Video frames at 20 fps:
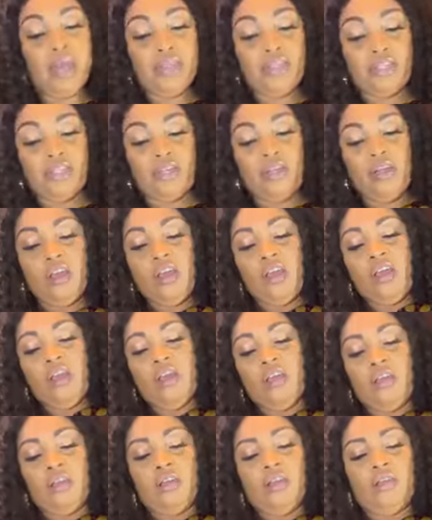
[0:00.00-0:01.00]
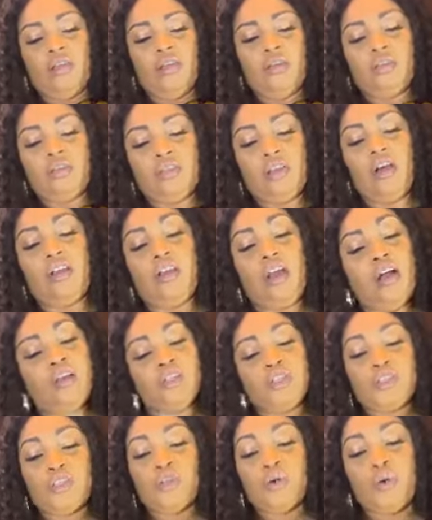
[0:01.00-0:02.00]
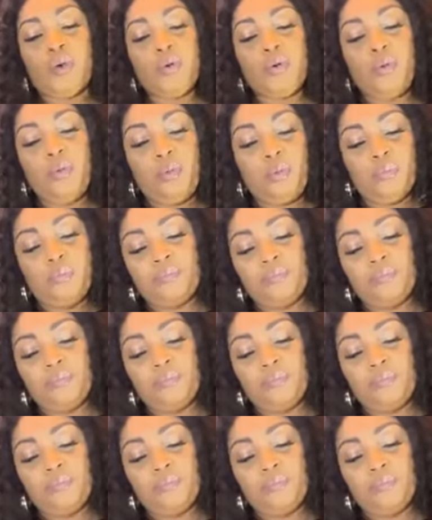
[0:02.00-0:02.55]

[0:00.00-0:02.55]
page. So those two,